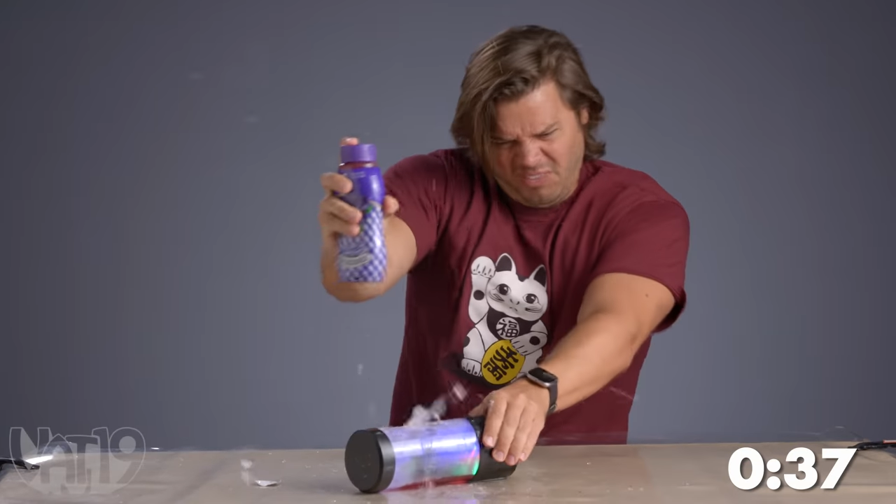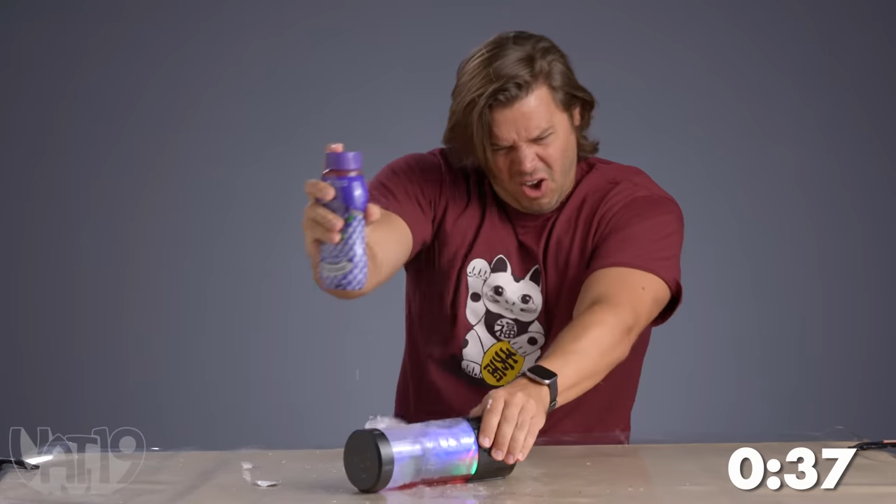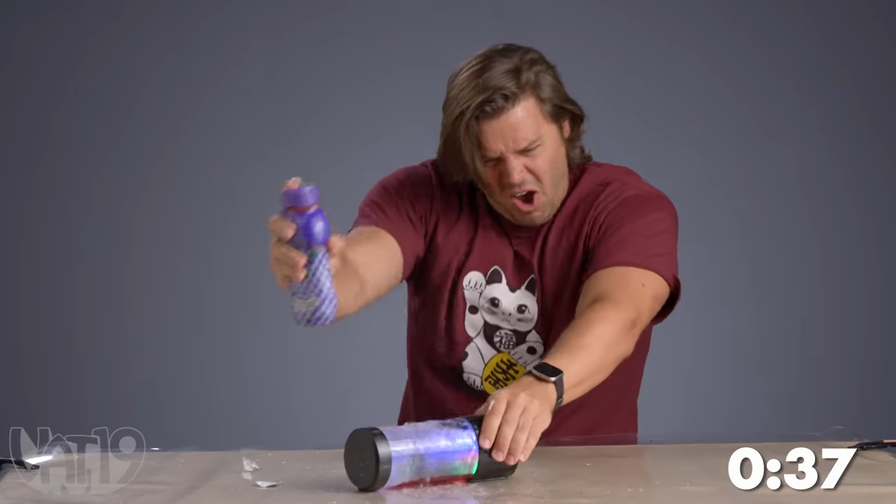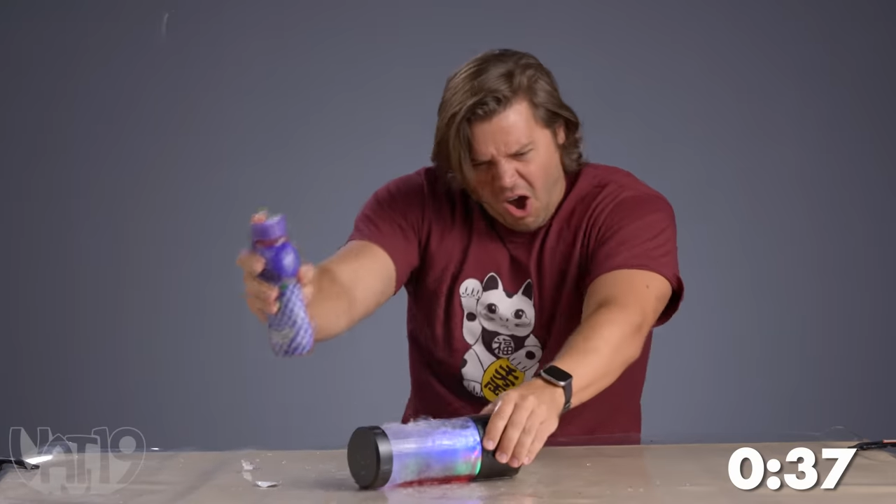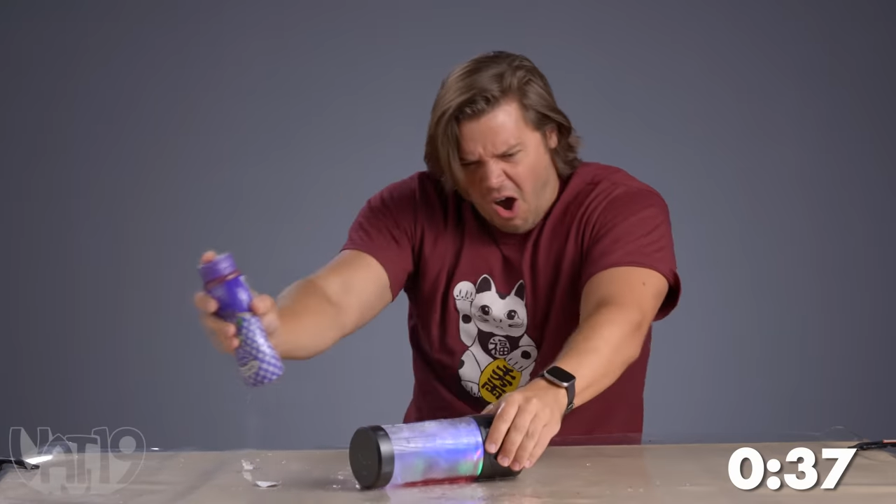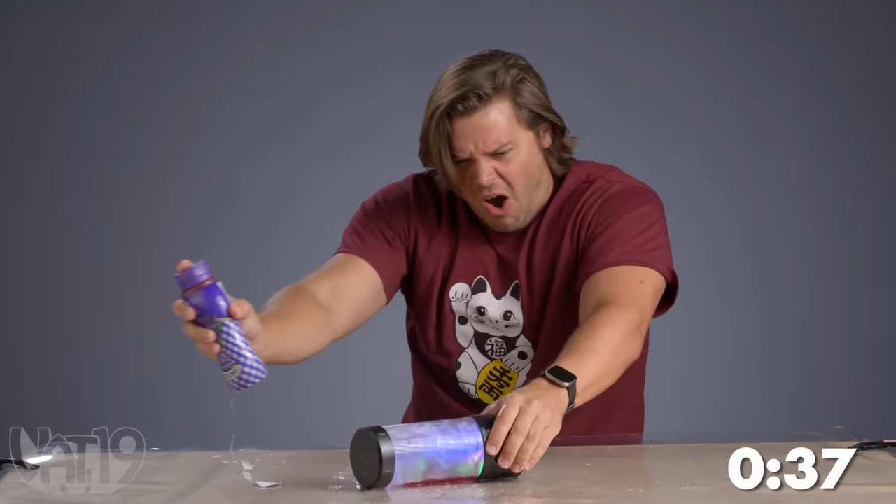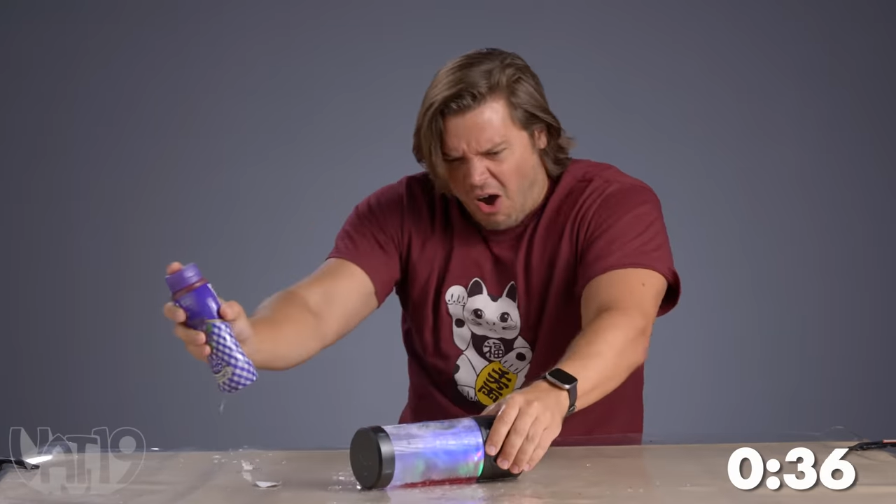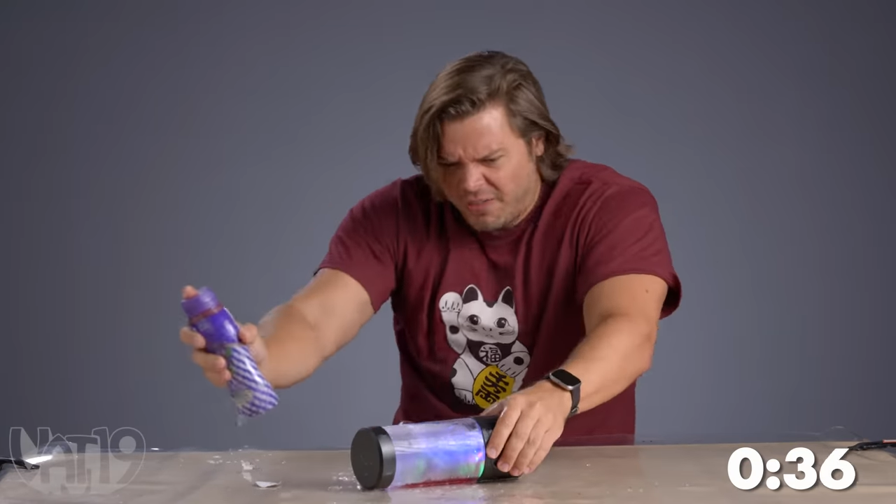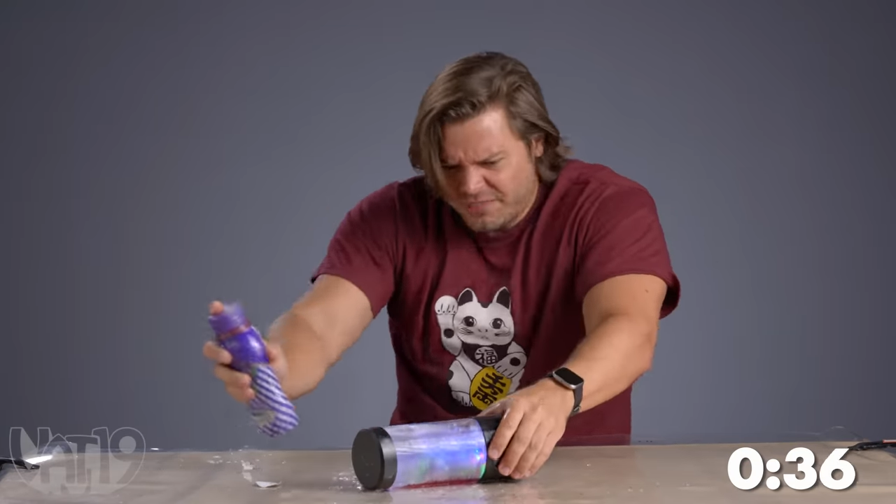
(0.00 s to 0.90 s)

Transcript: Oh!